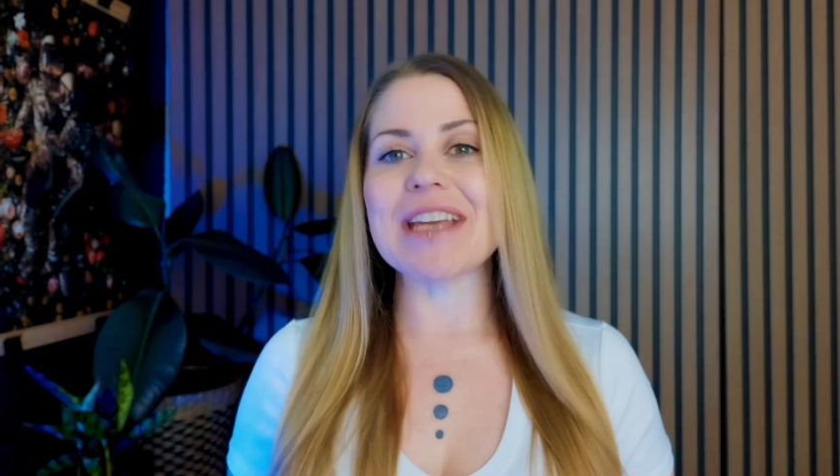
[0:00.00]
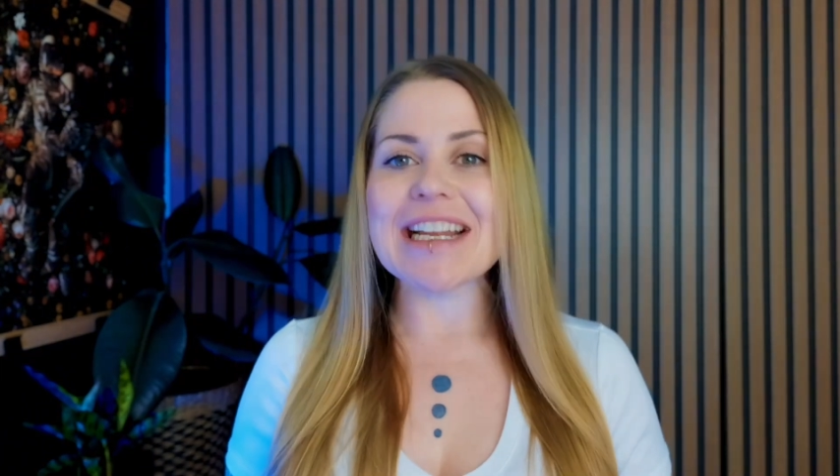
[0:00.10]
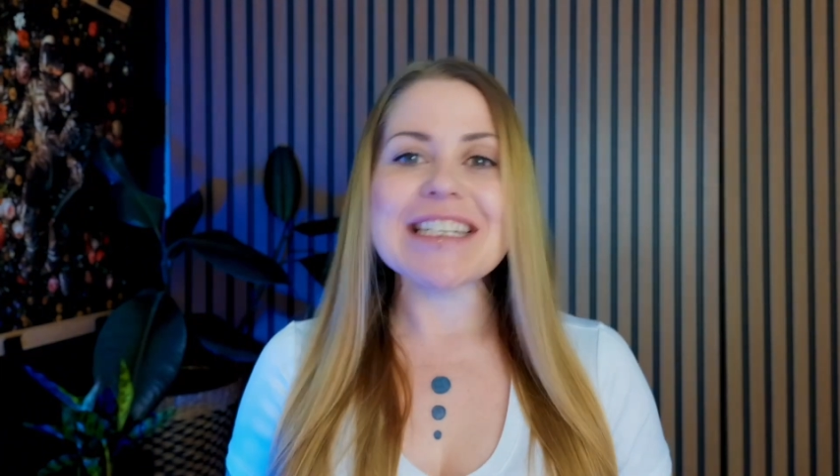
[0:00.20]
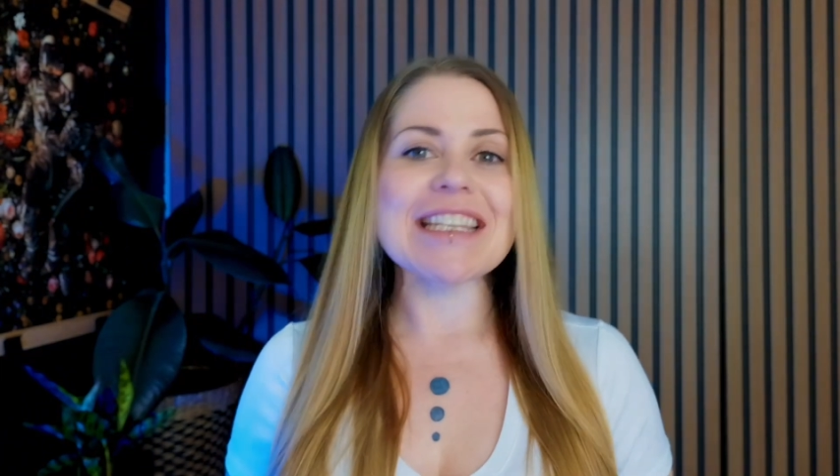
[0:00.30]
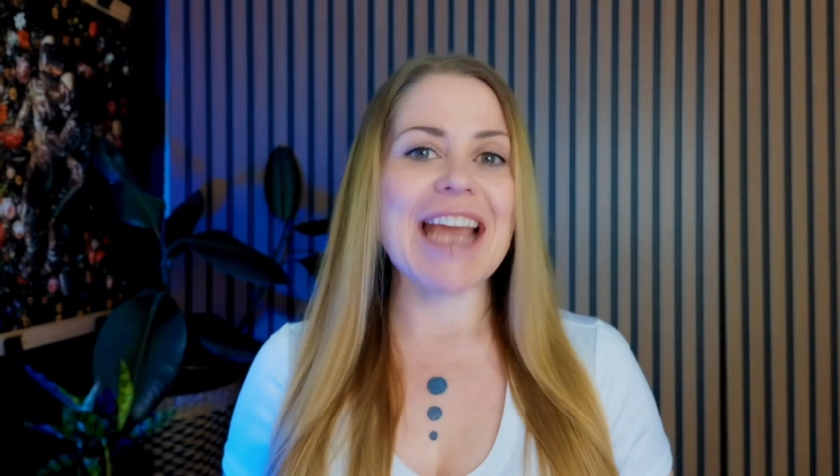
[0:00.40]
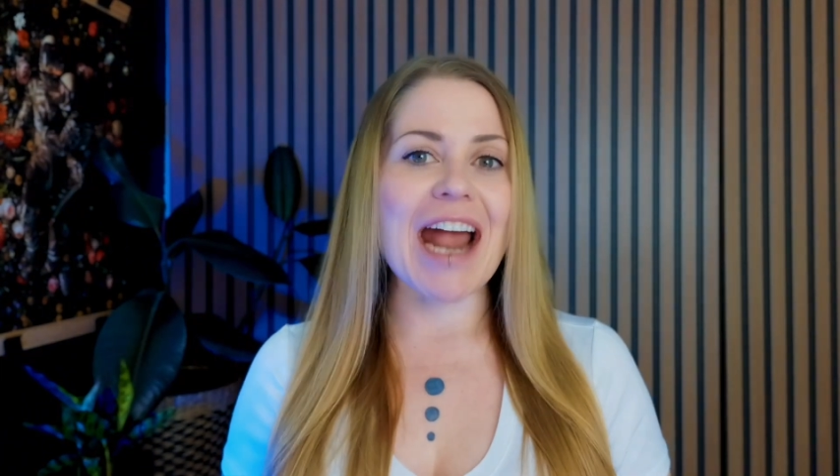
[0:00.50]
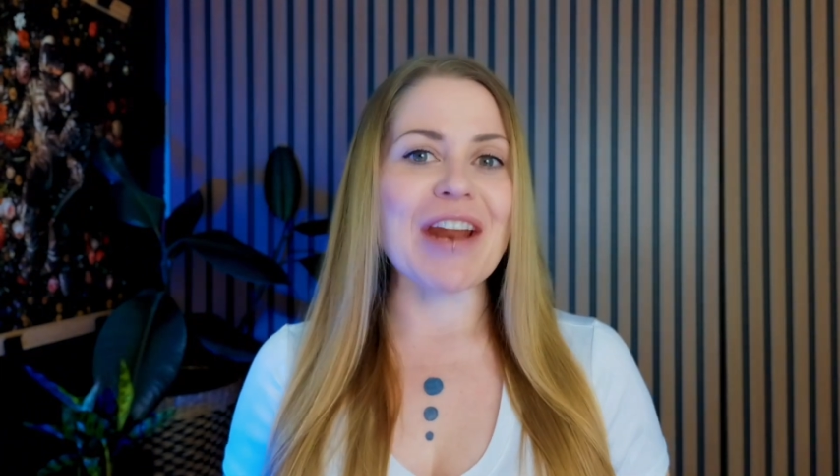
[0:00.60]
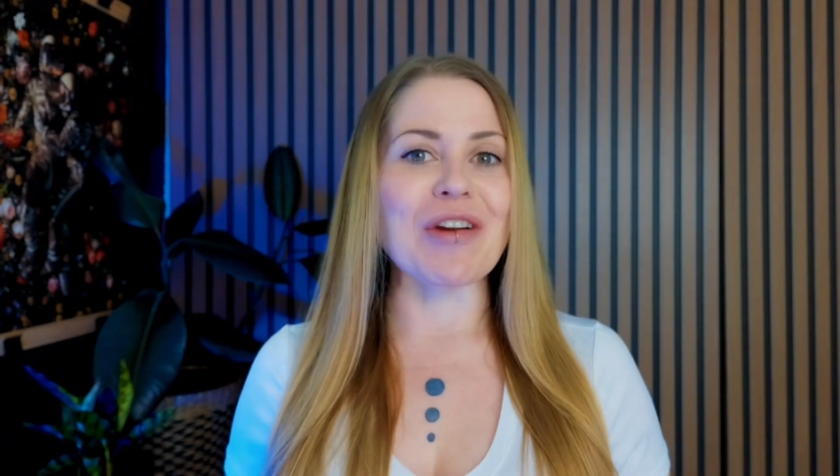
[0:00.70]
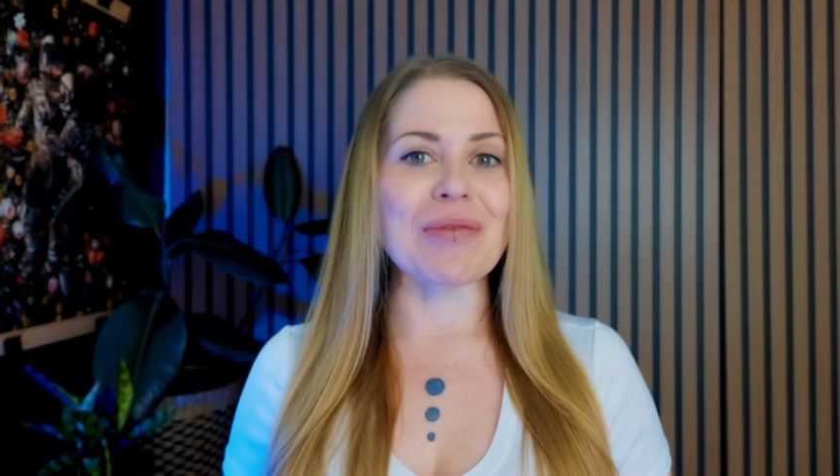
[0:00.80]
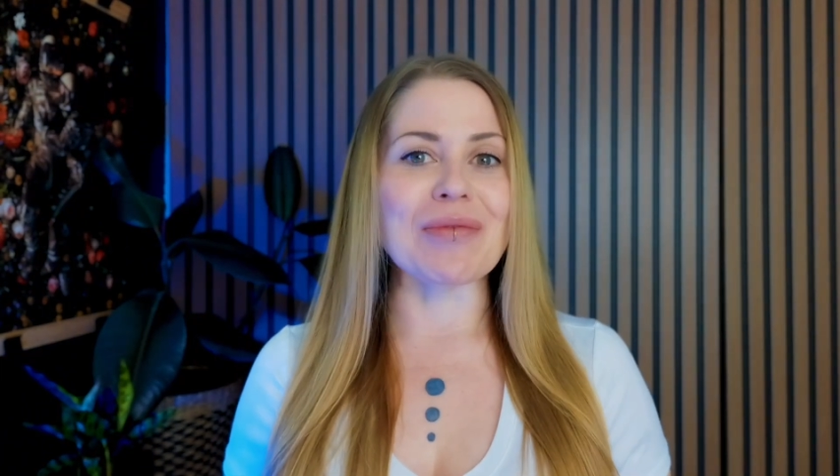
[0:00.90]
into the
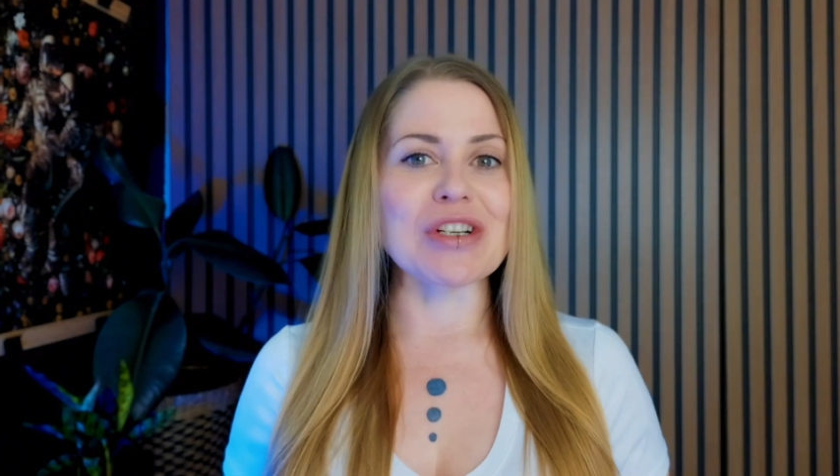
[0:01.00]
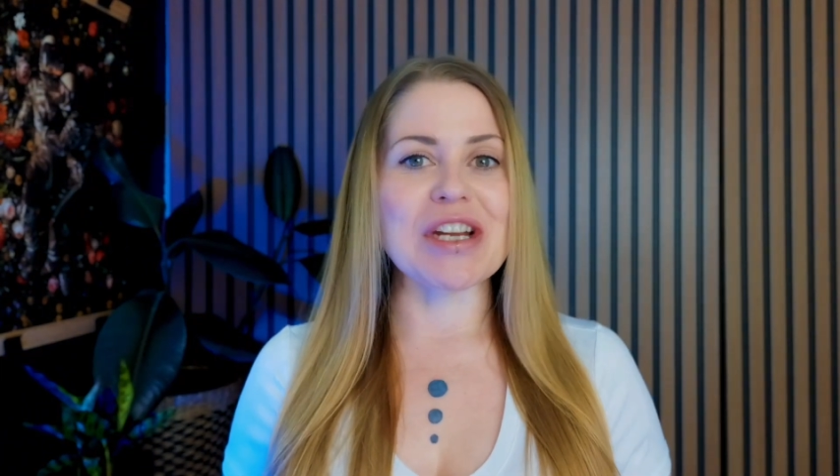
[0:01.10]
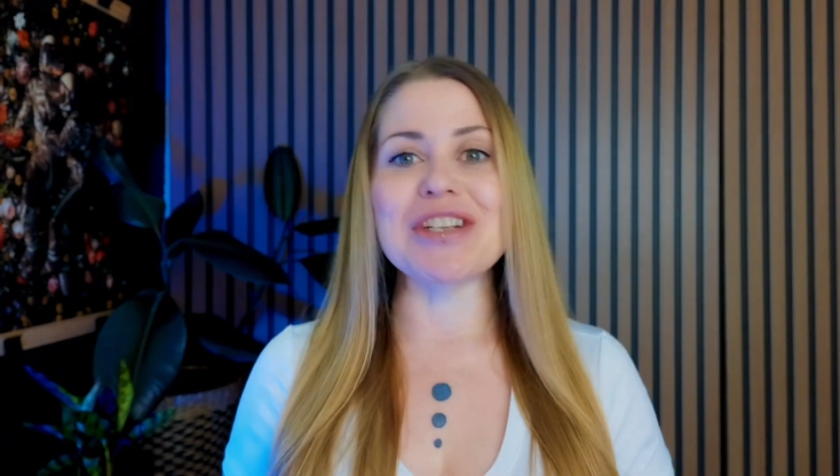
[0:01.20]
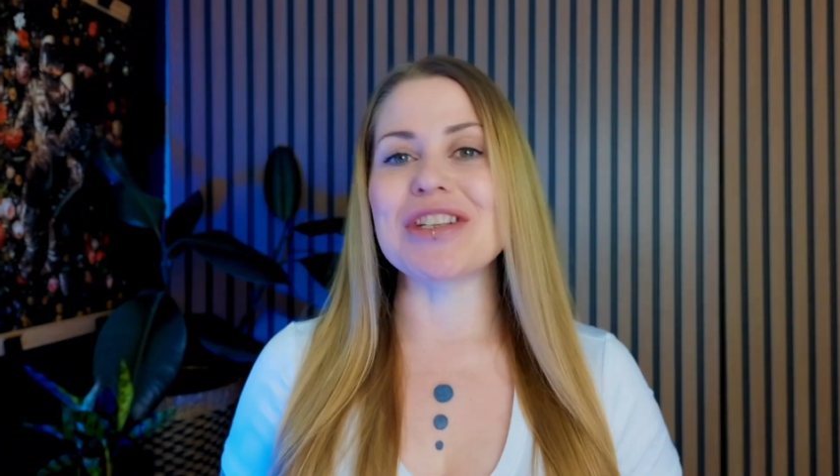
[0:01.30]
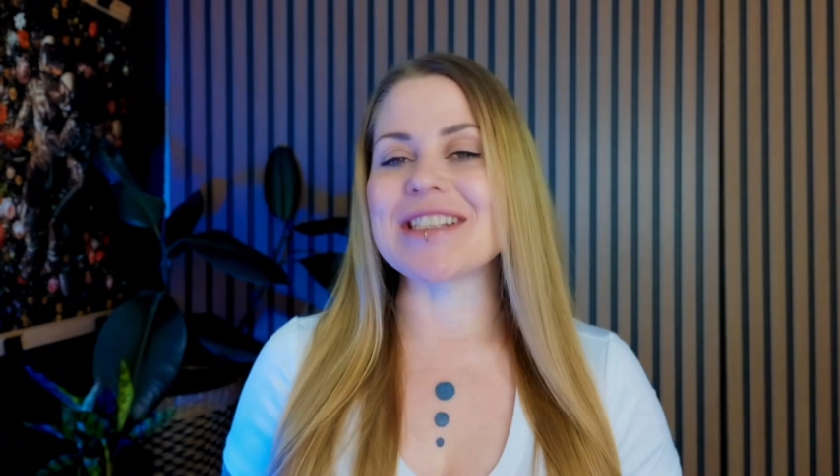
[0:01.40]
editor for changing